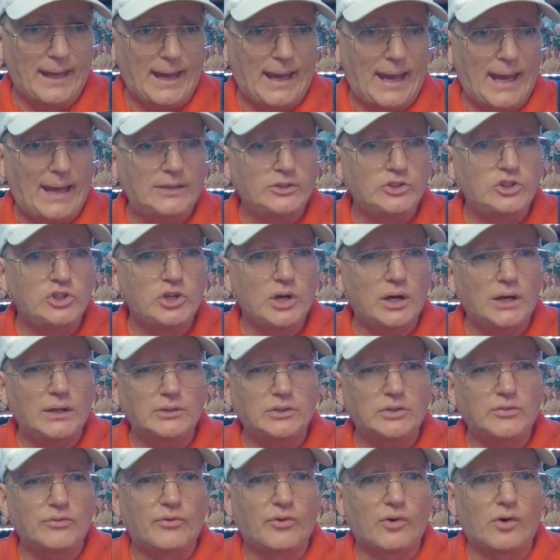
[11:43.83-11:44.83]
and
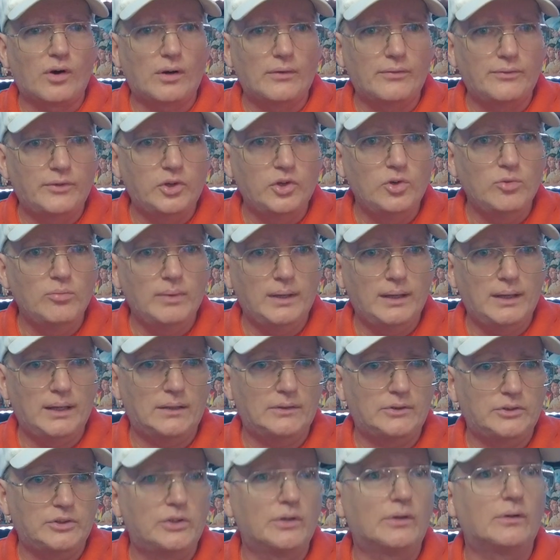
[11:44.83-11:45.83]
just for a few
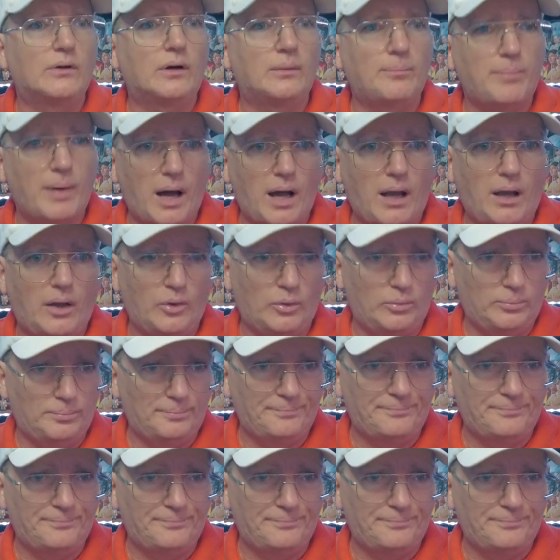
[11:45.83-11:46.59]
minutes, you're Apollo,